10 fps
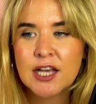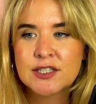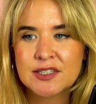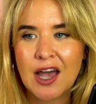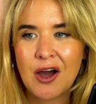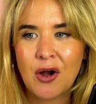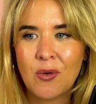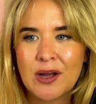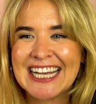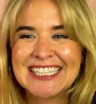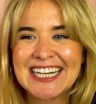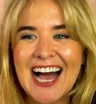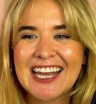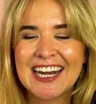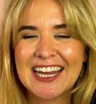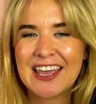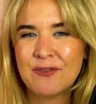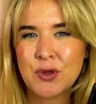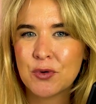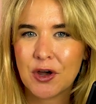so it's not going to give
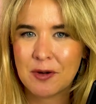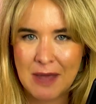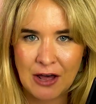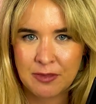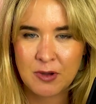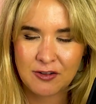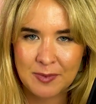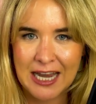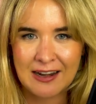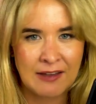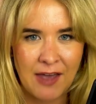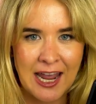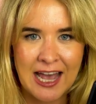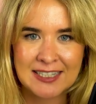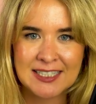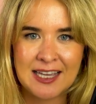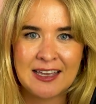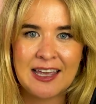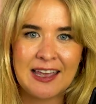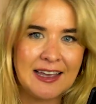you good mouth movement. If I ask
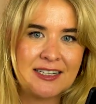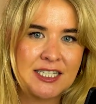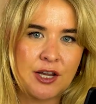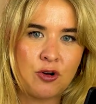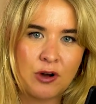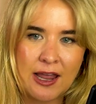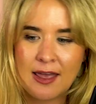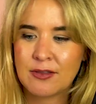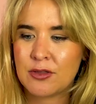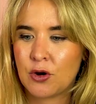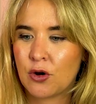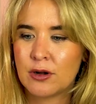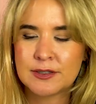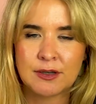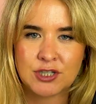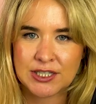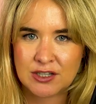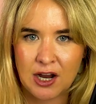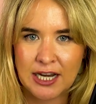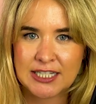it to create the girl so she's
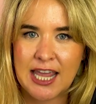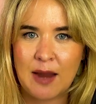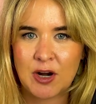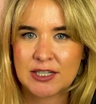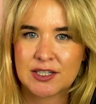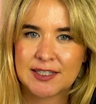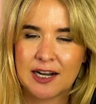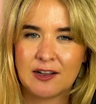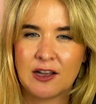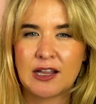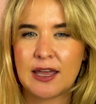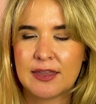talking to camera, it's just going to look like